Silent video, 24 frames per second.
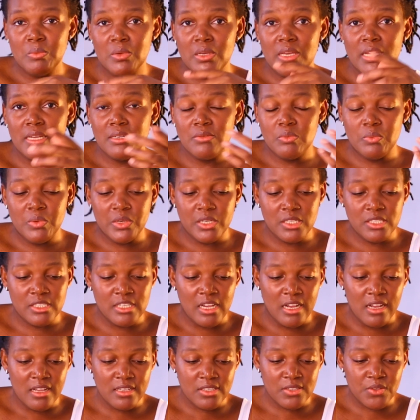Me and
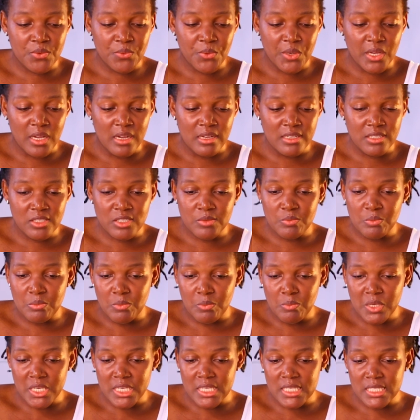pictures, we can't
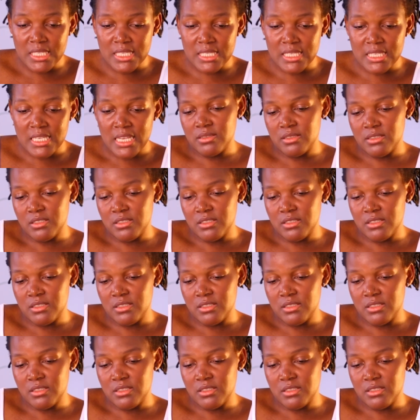miss.